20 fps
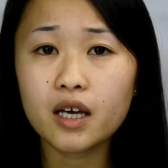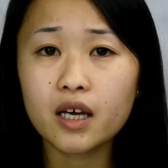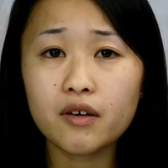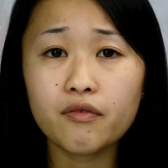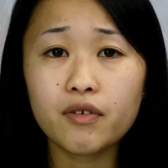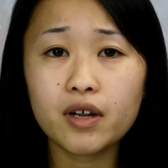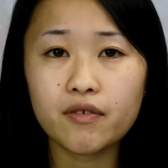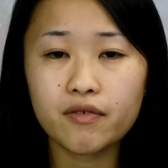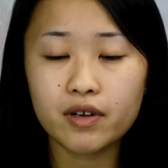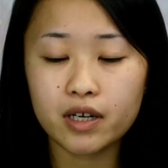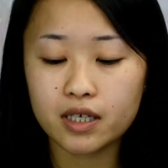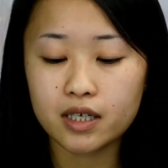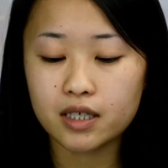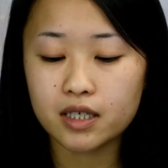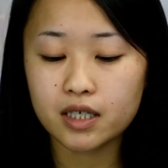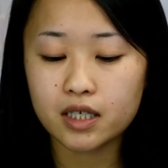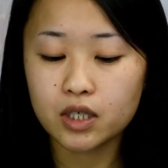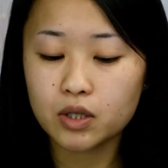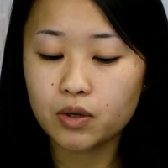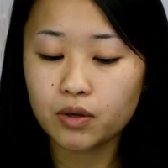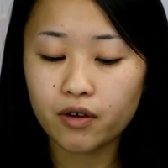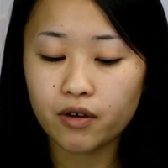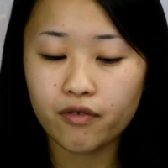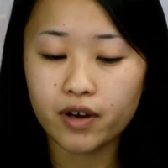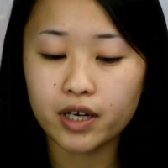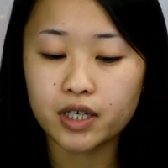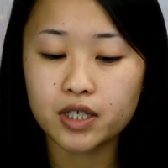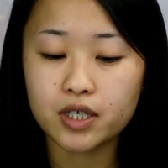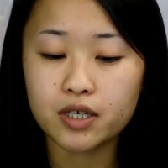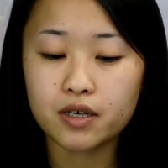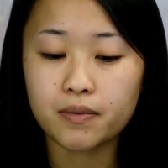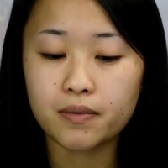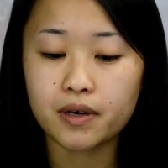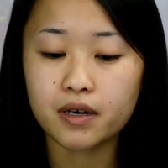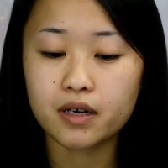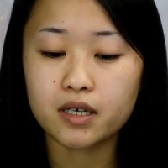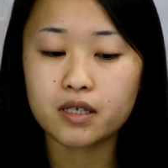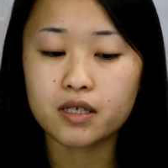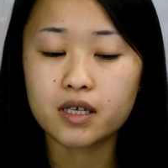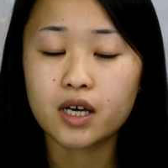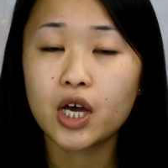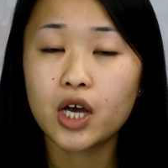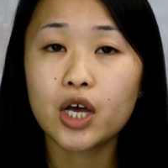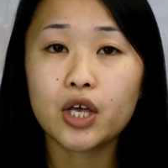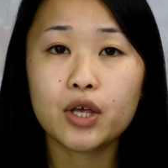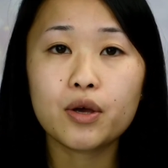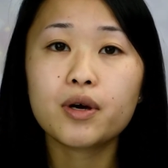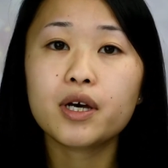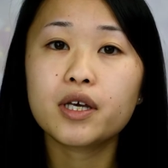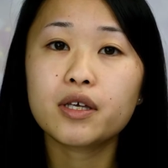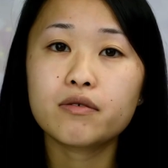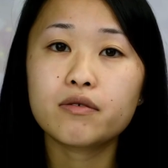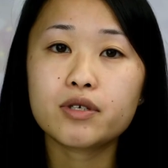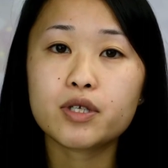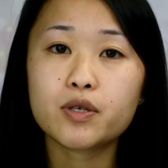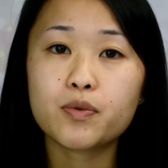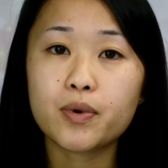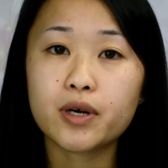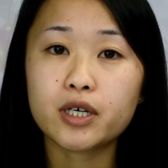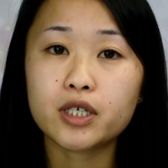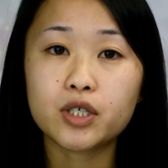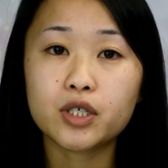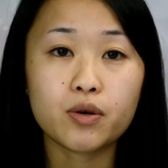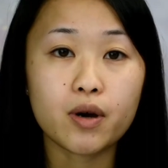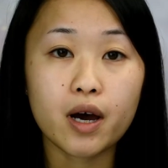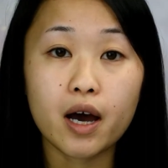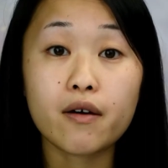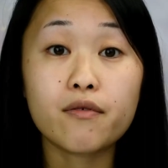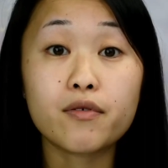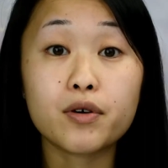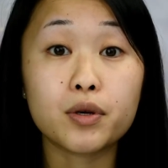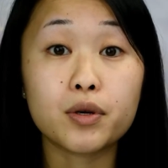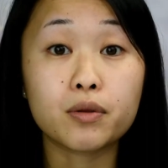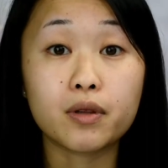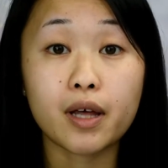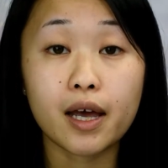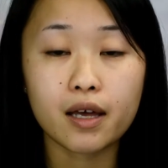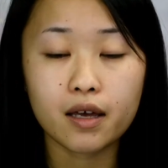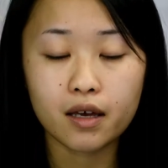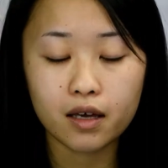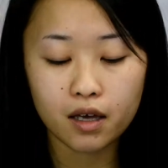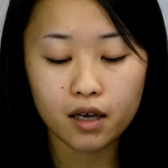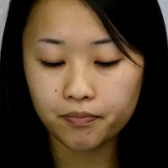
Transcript: Even if it doesn't, it's totally fine too, because you can use the brush to however you like.